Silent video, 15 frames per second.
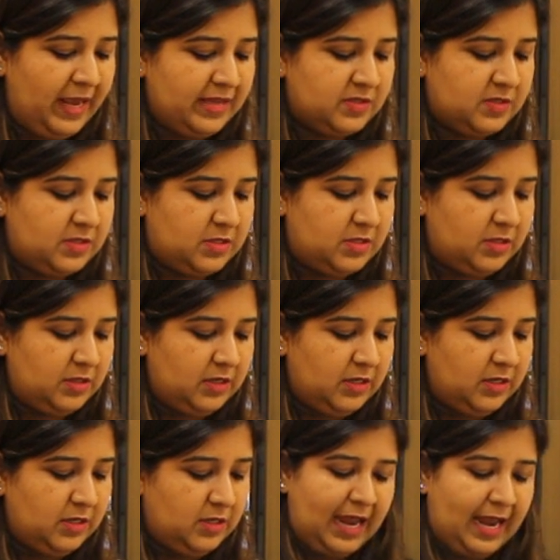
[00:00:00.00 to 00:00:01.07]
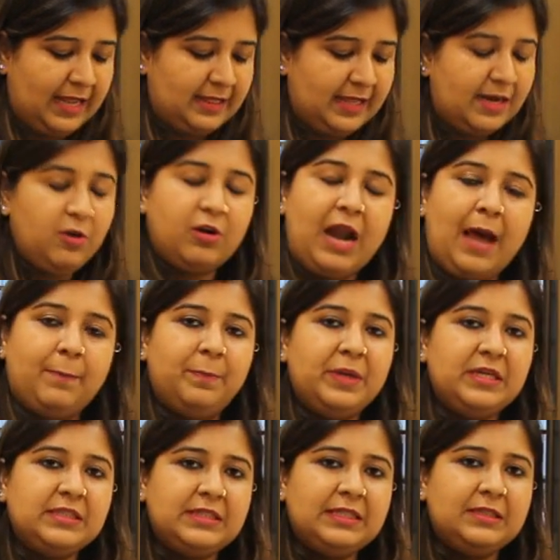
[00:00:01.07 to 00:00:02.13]
paste and then
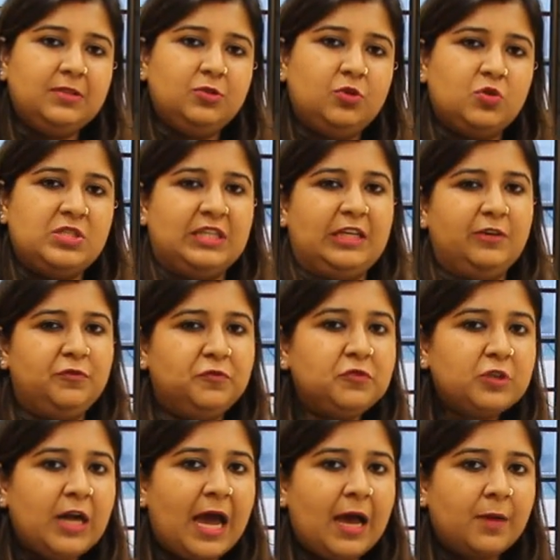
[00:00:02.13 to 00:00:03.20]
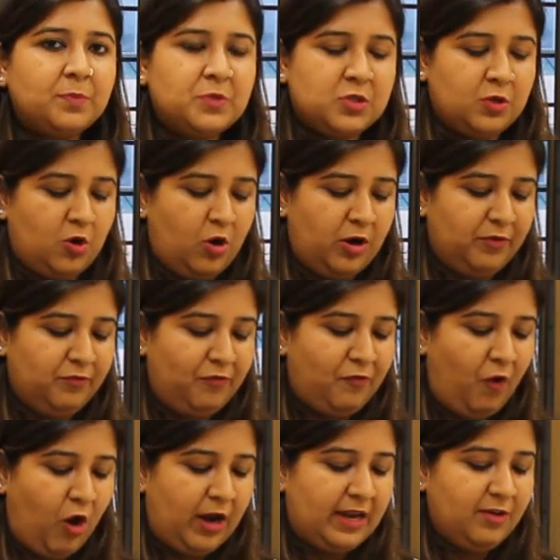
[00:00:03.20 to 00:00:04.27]
wrap it in those gift wraps on
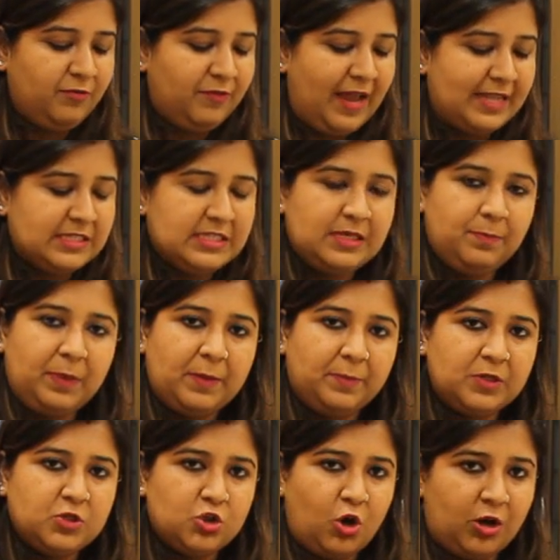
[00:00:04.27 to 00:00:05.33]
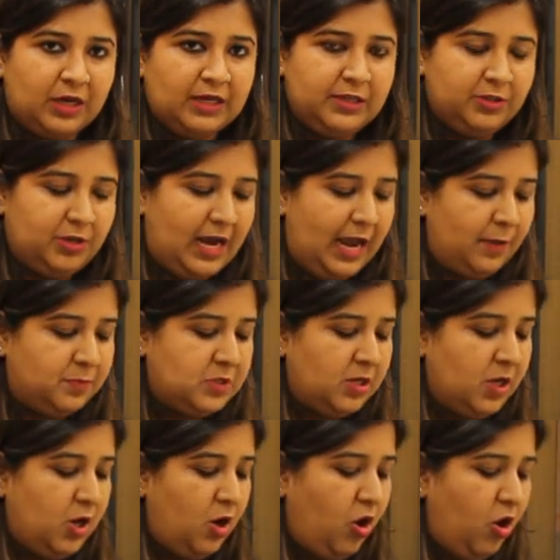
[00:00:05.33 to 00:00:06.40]
foil, fancy paper chocolate wraps,
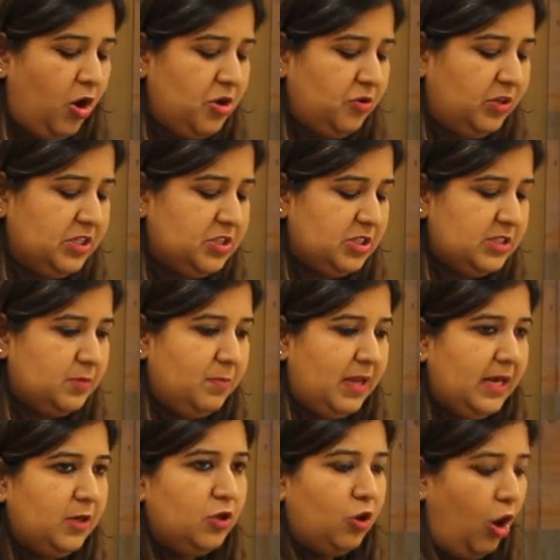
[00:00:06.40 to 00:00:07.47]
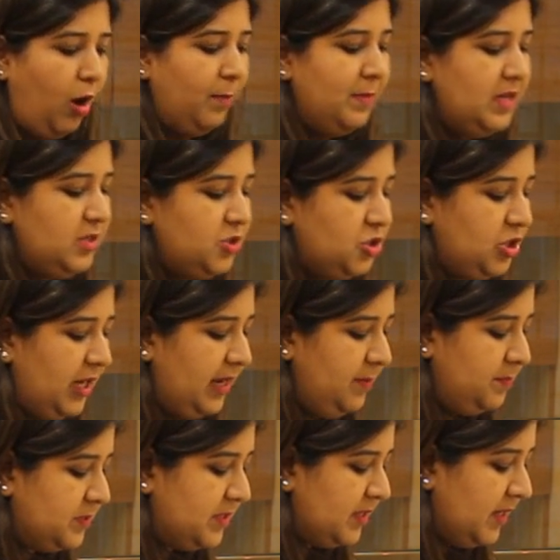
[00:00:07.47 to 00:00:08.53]
or you can just make normal
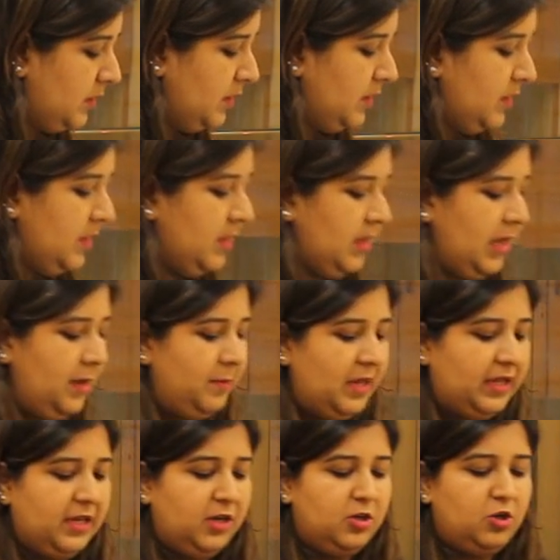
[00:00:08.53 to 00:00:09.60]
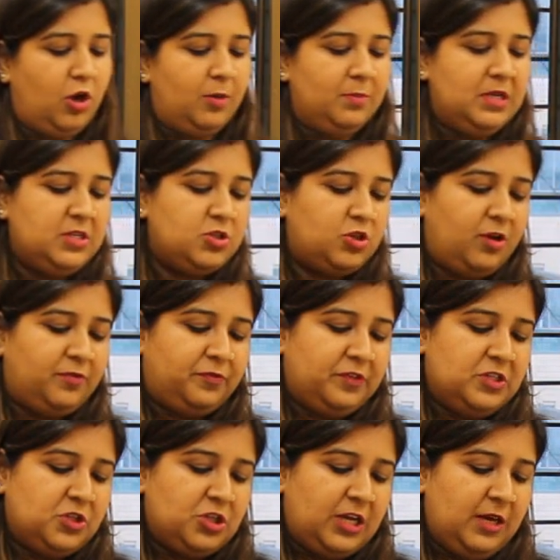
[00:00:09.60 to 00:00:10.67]
shapes. I'm making a normal
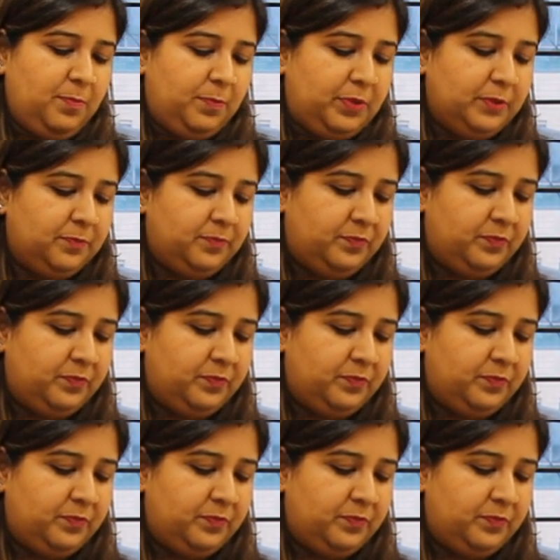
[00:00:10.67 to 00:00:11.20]
toffee shape,